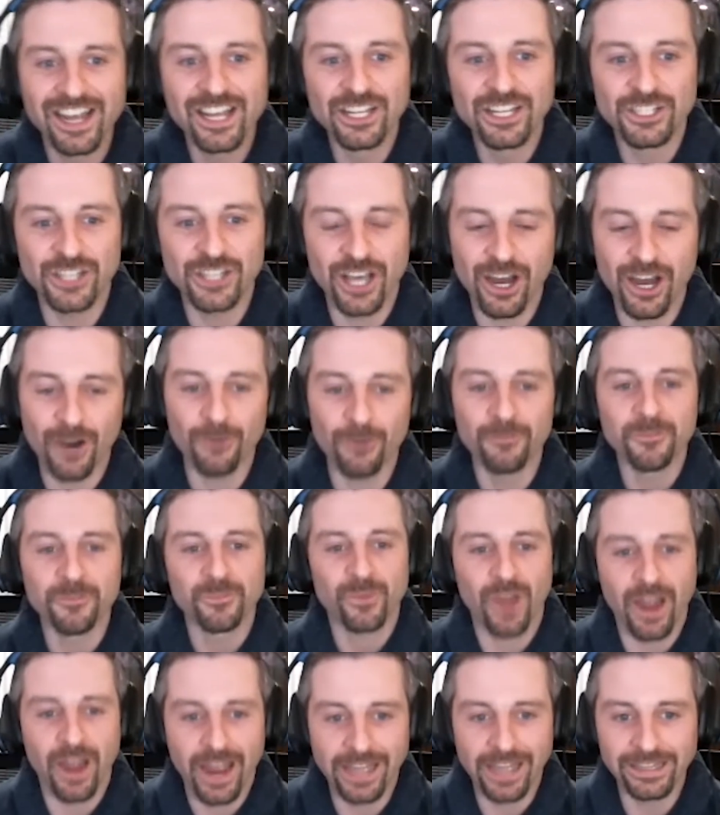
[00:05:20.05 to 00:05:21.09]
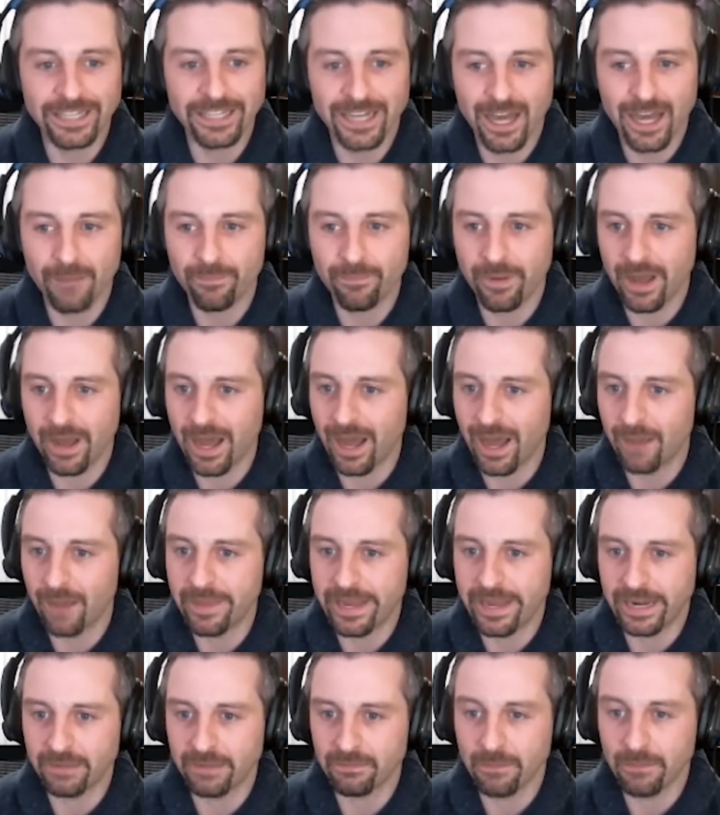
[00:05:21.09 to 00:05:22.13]
So I ended up
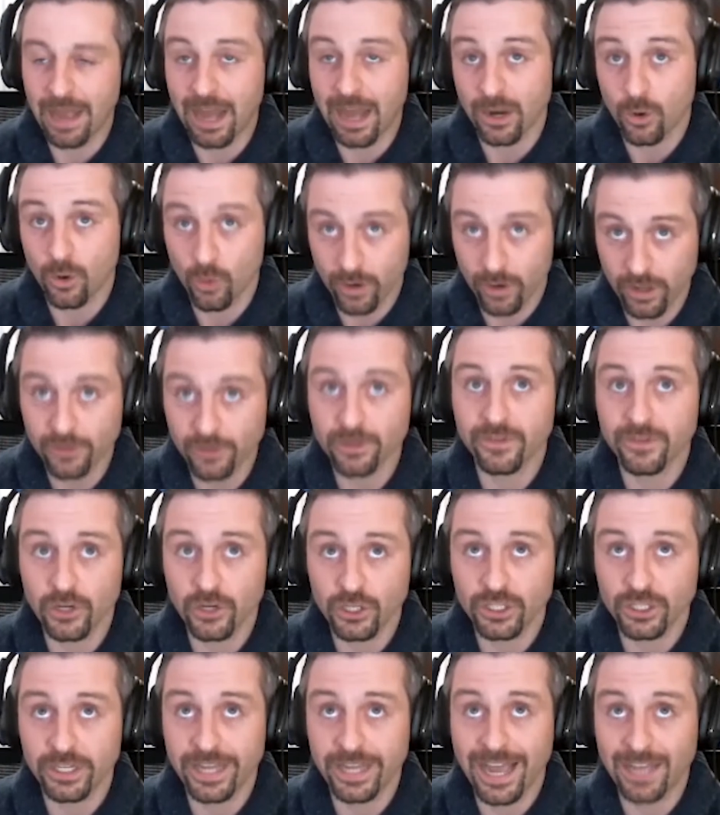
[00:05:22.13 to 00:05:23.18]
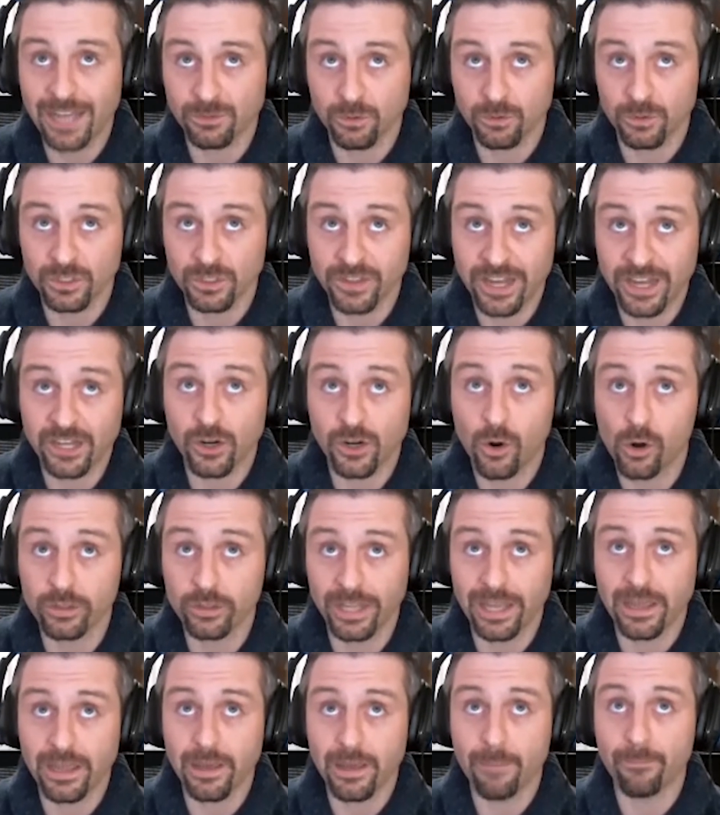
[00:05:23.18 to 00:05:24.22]
at Cornell University as what was then called
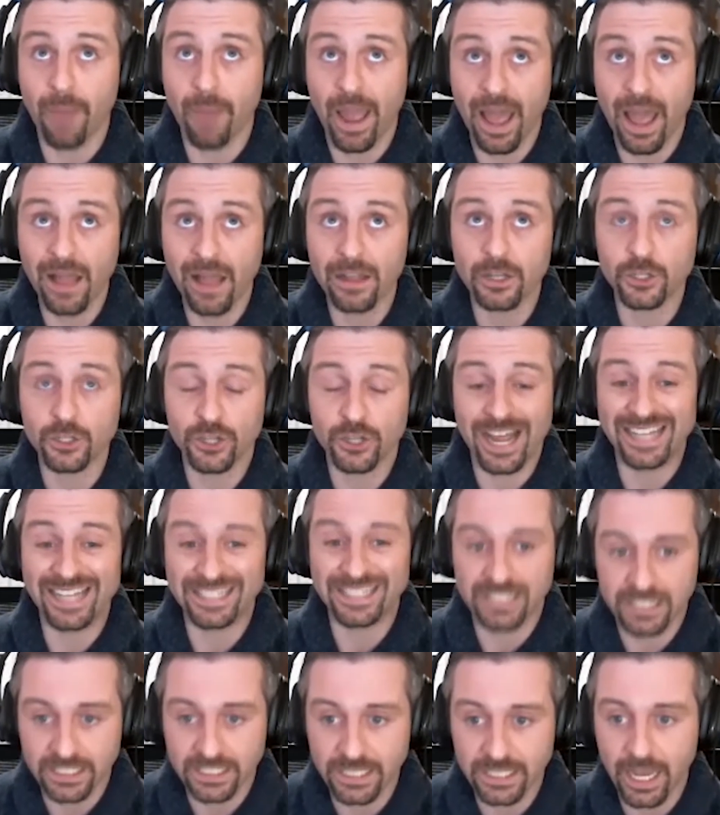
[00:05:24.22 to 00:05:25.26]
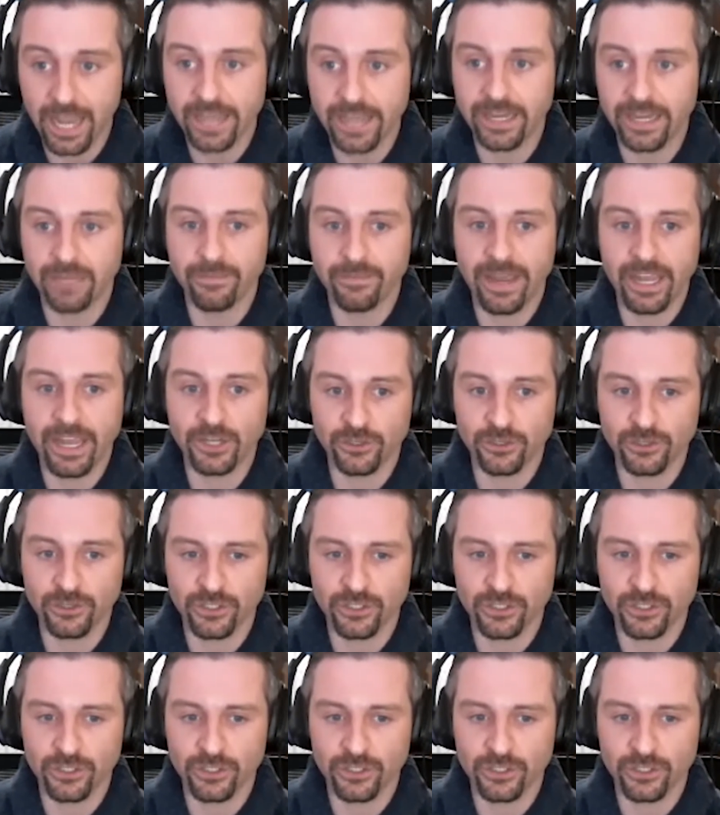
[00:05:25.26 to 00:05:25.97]
a biology and society major.